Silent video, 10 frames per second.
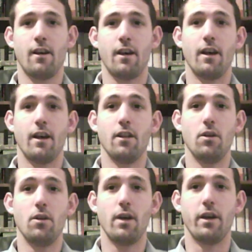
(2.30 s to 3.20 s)

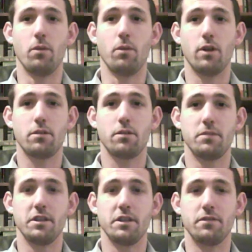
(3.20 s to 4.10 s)
Hello and welcome
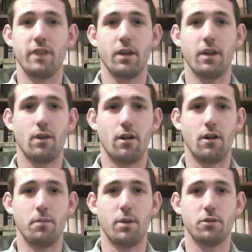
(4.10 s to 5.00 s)
to this video
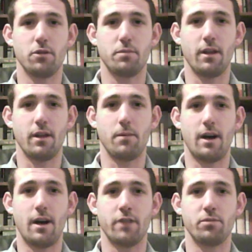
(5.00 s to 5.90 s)
on postbellum
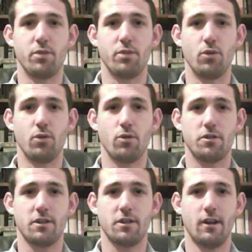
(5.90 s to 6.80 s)

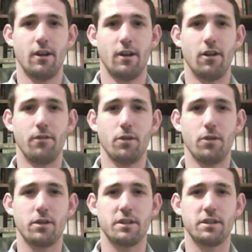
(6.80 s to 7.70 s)
entrepreneurs. Our
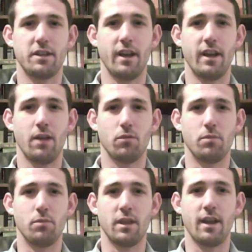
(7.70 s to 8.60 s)
focus today will
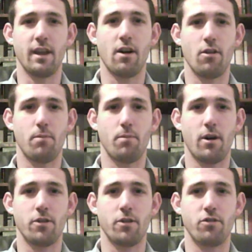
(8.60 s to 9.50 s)
be the Hart
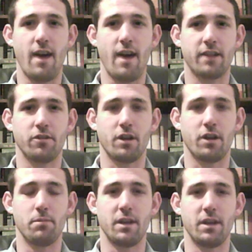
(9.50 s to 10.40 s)
Parr tractor
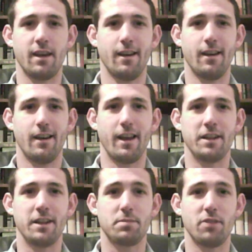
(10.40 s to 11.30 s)
company and
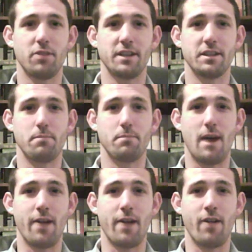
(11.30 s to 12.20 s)
its place in
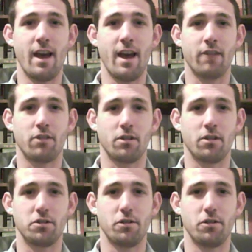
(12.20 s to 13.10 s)
modern agriculture.